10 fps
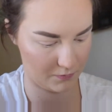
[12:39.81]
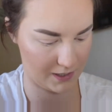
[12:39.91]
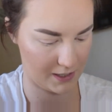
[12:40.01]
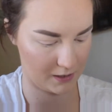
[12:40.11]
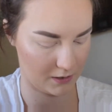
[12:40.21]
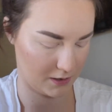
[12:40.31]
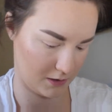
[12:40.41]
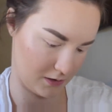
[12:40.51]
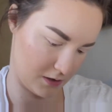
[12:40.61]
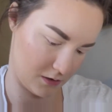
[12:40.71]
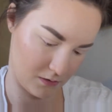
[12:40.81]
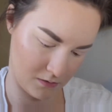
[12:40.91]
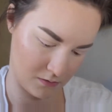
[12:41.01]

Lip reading: Wait, hang on.